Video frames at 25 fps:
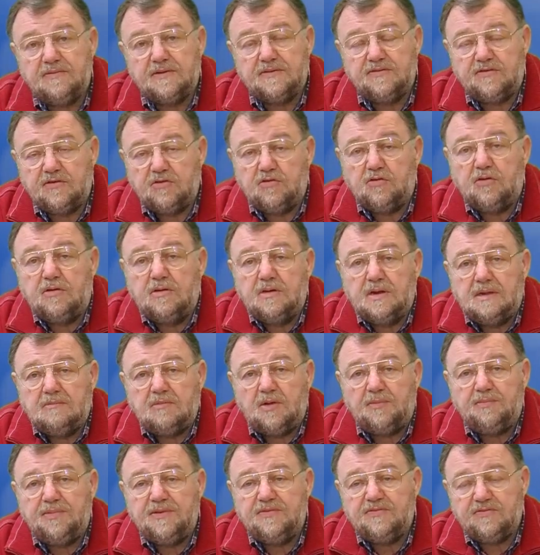you can put up
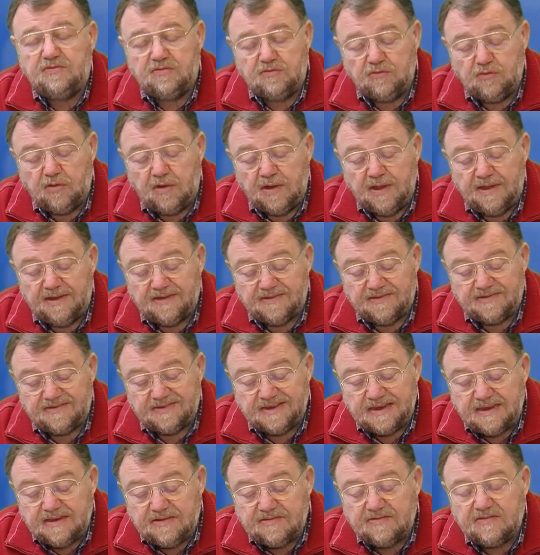to 16
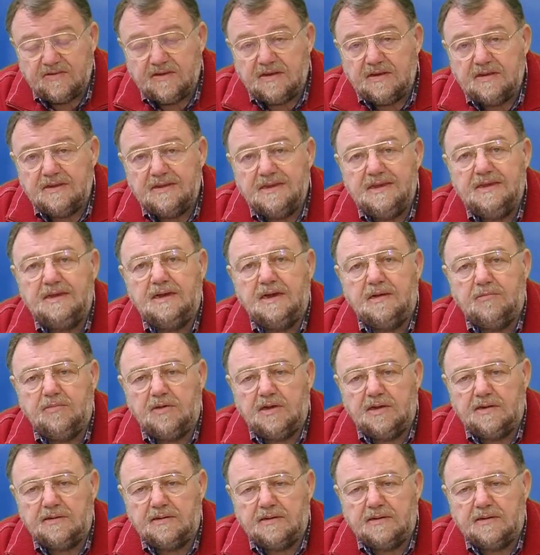gigabytes inside it.